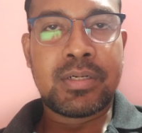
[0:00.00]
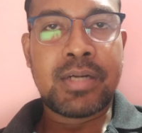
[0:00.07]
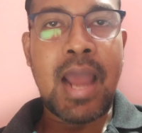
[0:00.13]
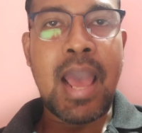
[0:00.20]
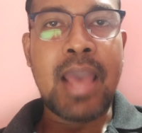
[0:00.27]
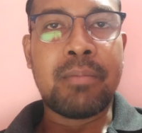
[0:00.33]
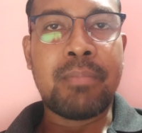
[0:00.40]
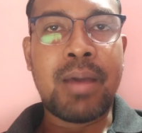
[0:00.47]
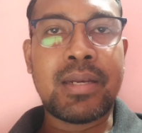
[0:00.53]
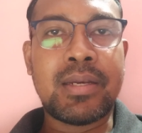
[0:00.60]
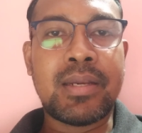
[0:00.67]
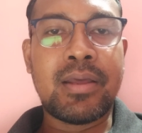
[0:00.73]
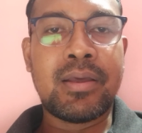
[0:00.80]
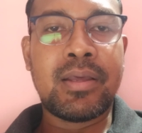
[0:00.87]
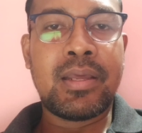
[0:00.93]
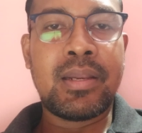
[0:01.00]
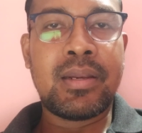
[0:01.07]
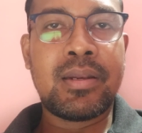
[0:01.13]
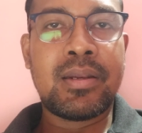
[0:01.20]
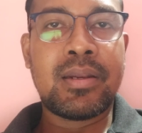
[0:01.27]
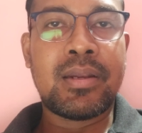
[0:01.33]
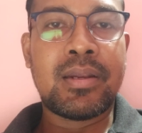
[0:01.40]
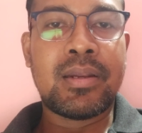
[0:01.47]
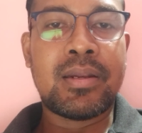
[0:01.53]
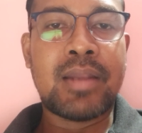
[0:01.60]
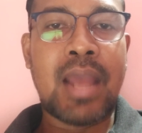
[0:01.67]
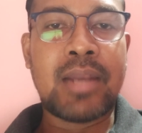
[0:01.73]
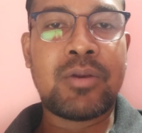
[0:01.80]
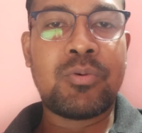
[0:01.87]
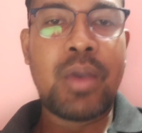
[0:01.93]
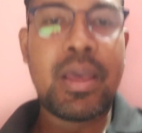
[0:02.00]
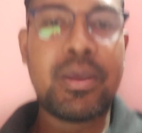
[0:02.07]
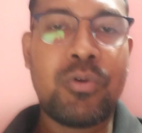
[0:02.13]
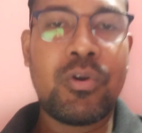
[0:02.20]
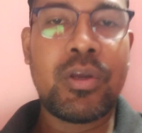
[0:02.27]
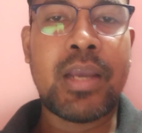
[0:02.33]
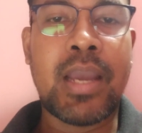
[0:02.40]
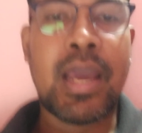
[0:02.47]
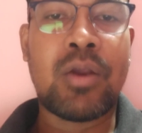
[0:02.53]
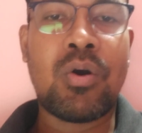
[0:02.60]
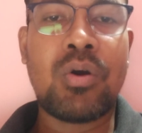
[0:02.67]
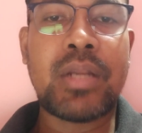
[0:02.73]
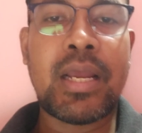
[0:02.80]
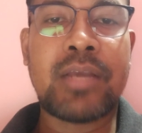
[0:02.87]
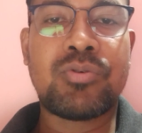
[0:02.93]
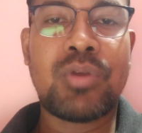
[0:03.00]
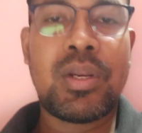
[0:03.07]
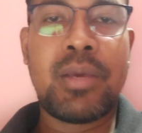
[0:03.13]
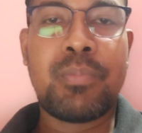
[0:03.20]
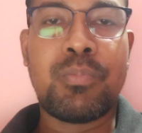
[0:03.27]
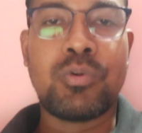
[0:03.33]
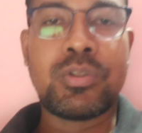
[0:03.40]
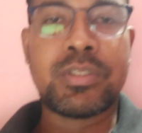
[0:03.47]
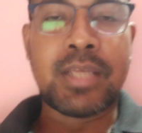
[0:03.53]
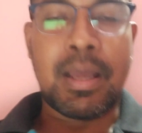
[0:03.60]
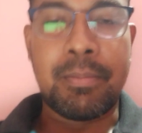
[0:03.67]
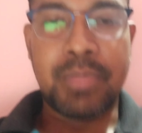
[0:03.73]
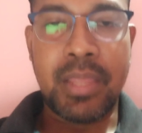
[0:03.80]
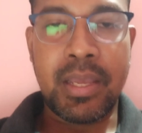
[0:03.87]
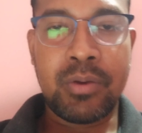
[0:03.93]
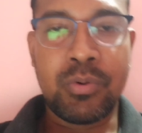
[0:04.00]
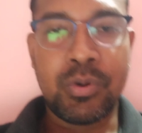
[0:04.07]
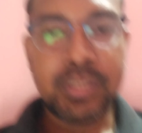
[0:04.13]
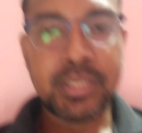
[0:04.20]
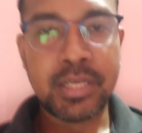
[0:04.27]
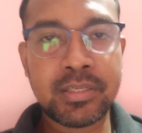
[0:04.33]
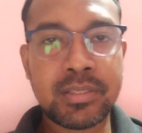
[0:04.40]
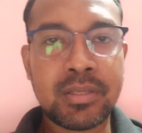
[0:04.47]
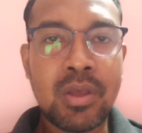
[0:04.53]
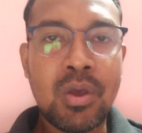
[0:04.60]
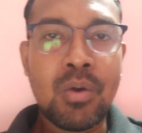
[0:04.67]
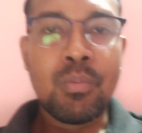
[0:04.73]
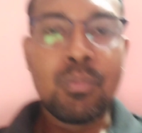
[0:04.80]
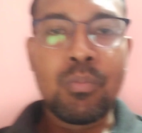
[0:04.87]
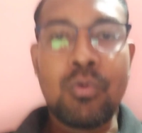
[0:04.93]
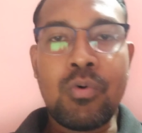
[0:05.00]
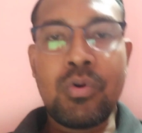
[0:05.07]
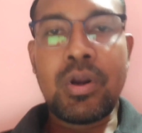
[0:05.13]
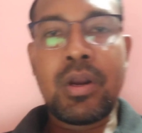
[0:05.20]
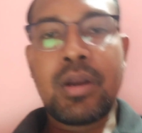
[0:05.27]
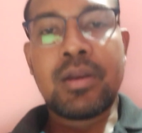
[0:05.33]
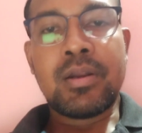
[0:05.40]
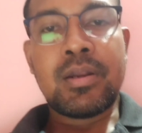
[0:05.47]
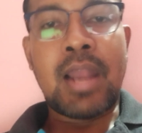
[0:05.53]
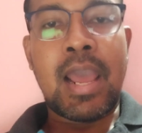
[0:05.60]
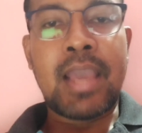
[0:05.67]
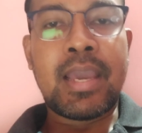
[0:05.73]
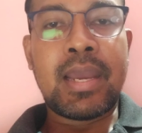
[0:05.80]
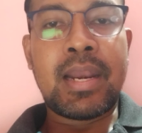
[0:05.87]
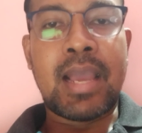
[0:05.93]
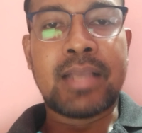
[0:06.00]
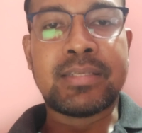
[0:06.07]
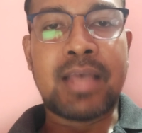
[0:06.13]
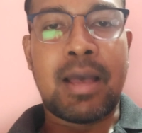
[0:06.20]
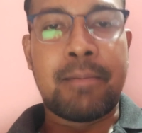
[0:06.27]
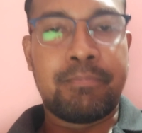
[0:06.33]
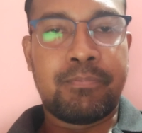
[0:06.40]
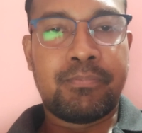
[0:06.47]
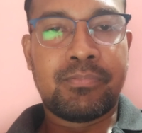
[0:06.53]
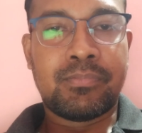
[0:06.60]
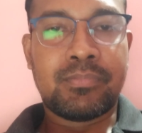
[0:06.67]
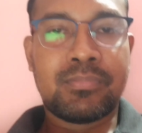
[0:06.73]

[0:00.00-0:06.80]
try, but in that way you cannot actually put something which is more like an exam.